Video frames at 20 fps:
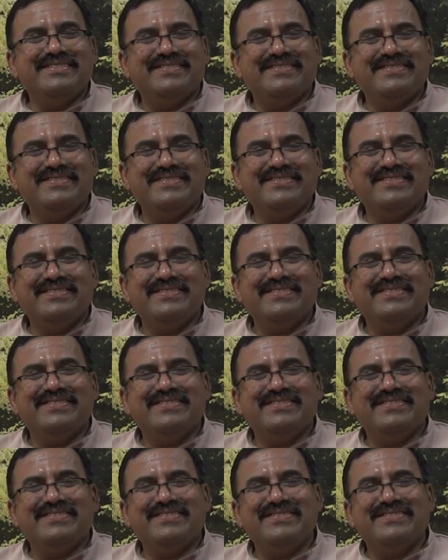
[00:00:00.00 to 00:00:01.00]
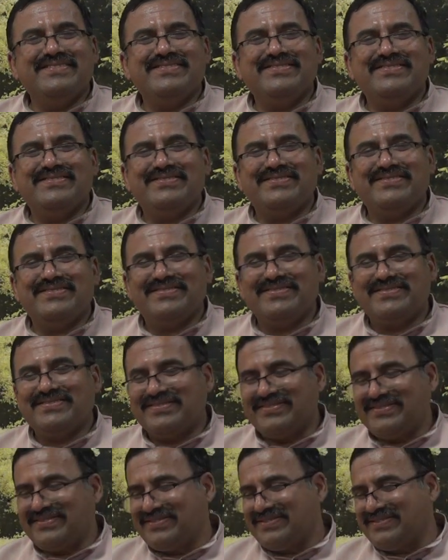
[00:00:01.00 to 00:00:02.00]
rope and perfume
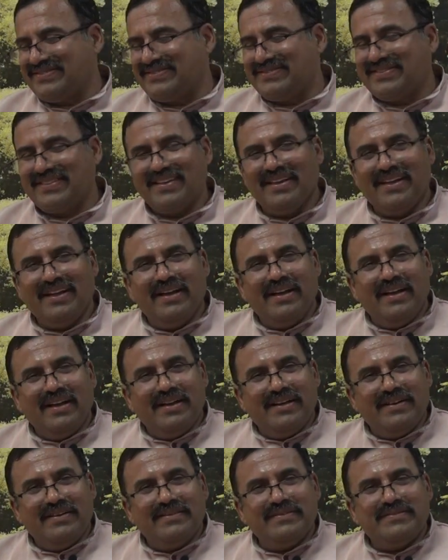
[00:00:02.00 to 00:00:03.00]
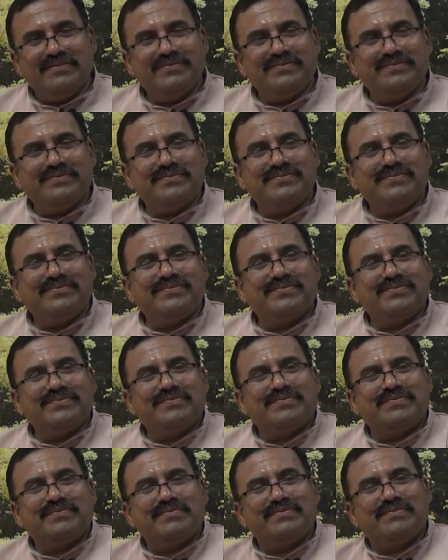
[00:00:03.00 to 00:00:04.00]
snake. You see
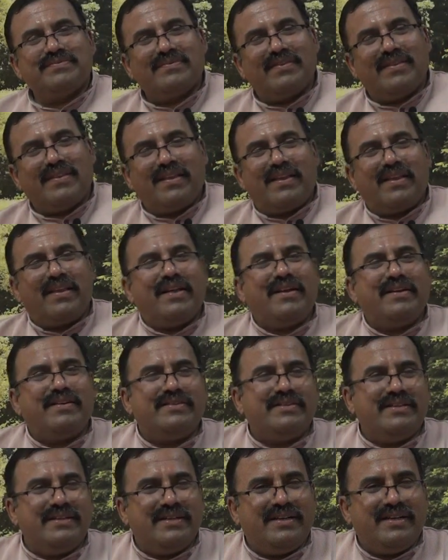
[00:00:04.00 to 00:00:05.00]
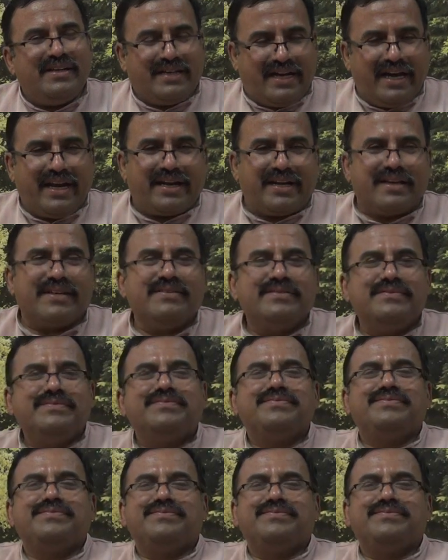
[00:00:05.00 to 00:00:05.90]
the real snake. Correct.